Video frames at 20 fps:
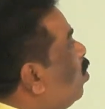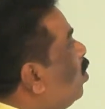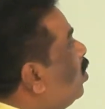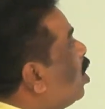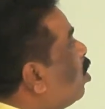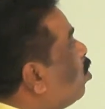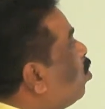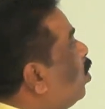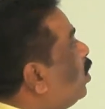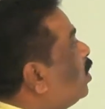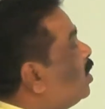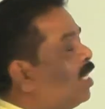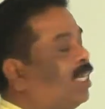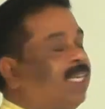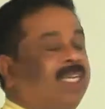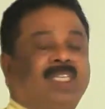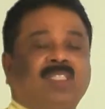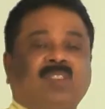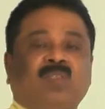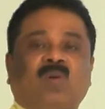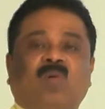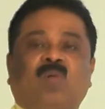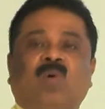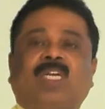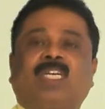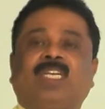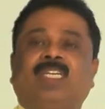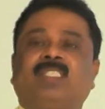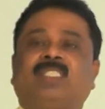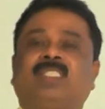the question is,
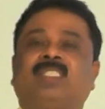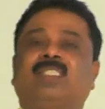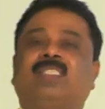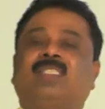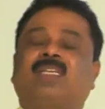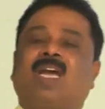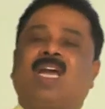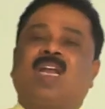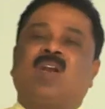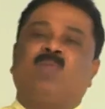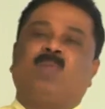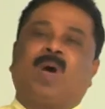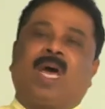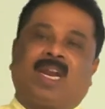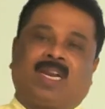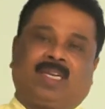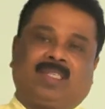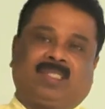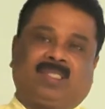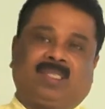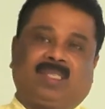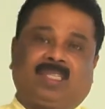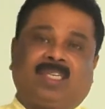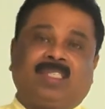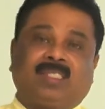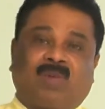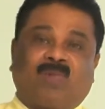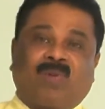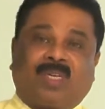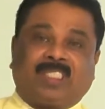what is trial balance? That's
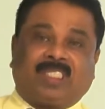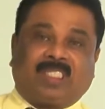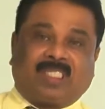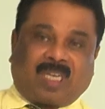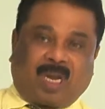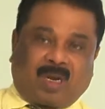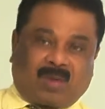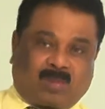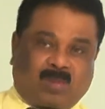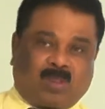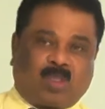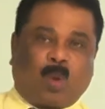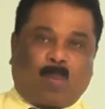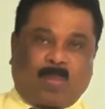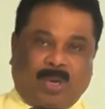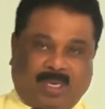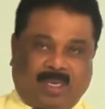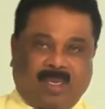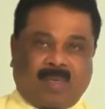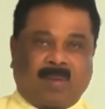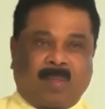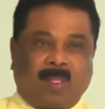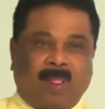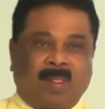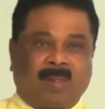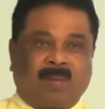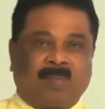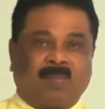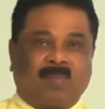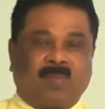the first topic.
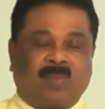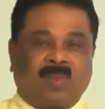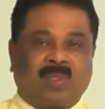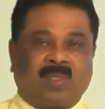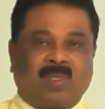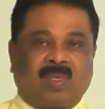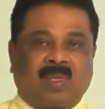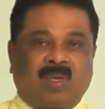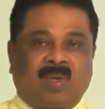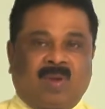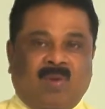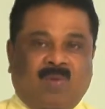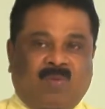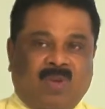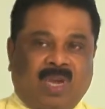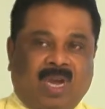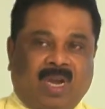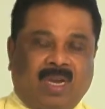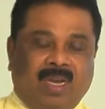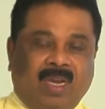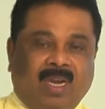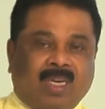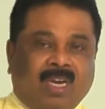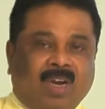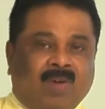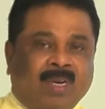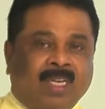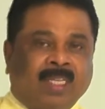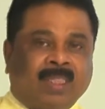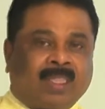We are here
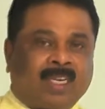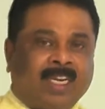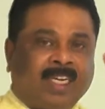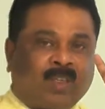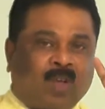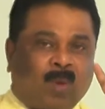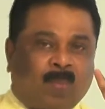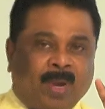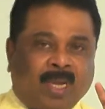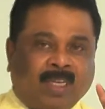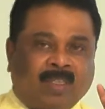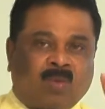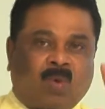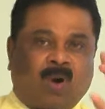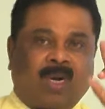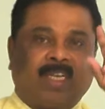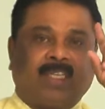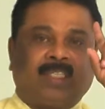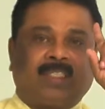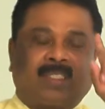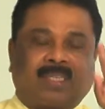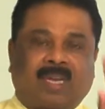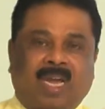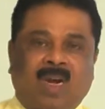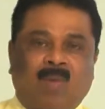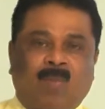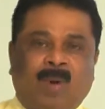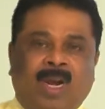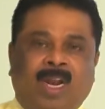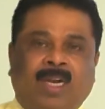covering three topics. One is
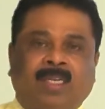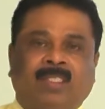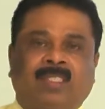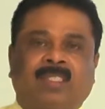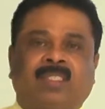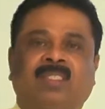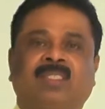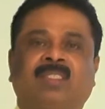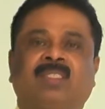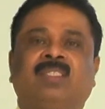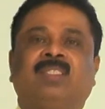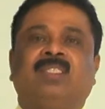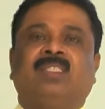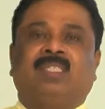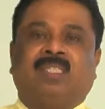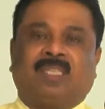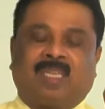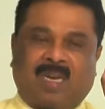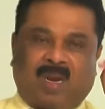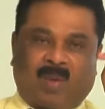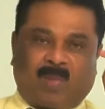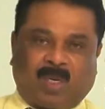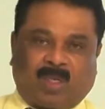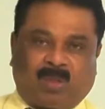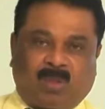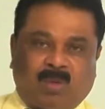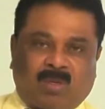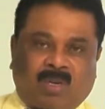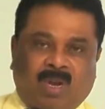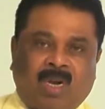trial balance, number
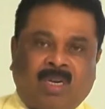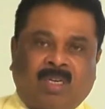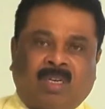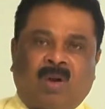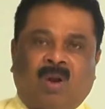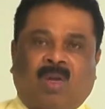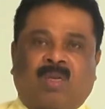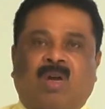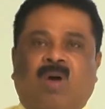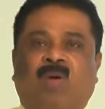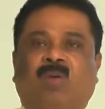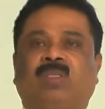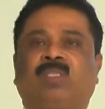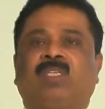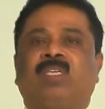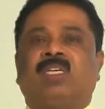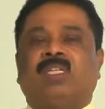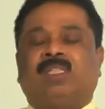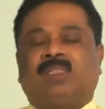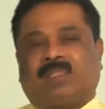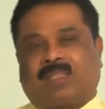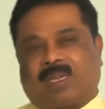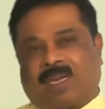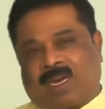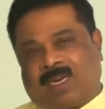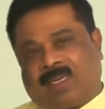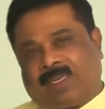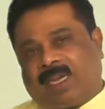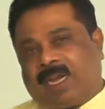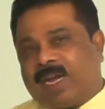two control account,
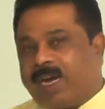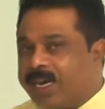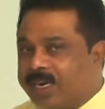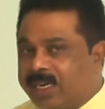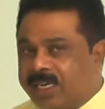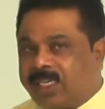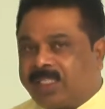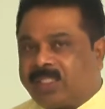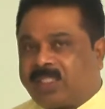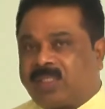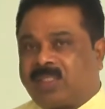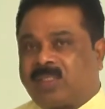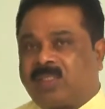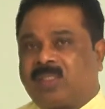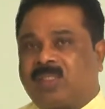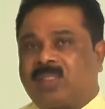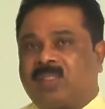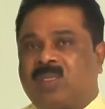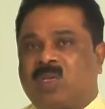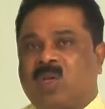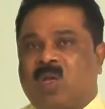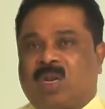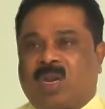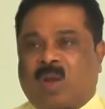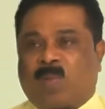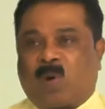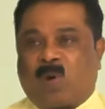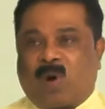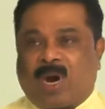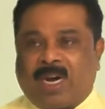third errors.
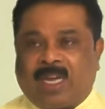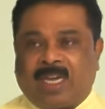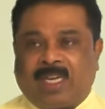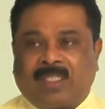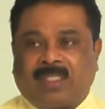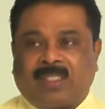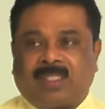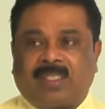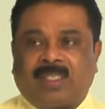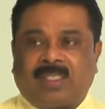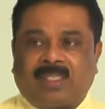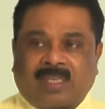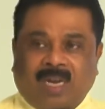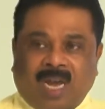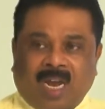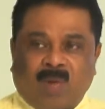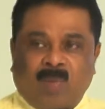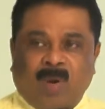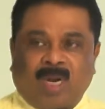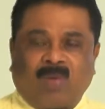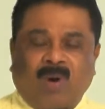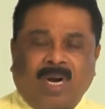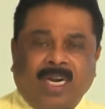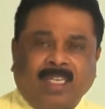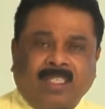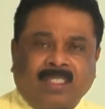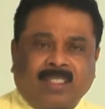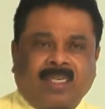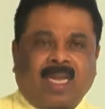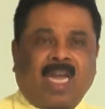Number one is trial balance. What
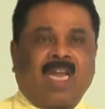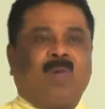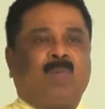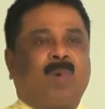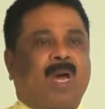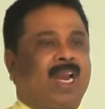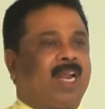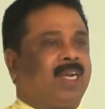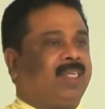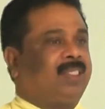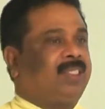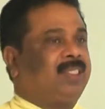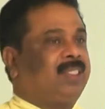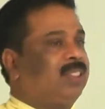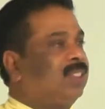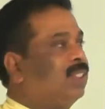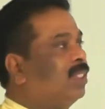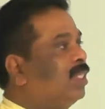is trial balance?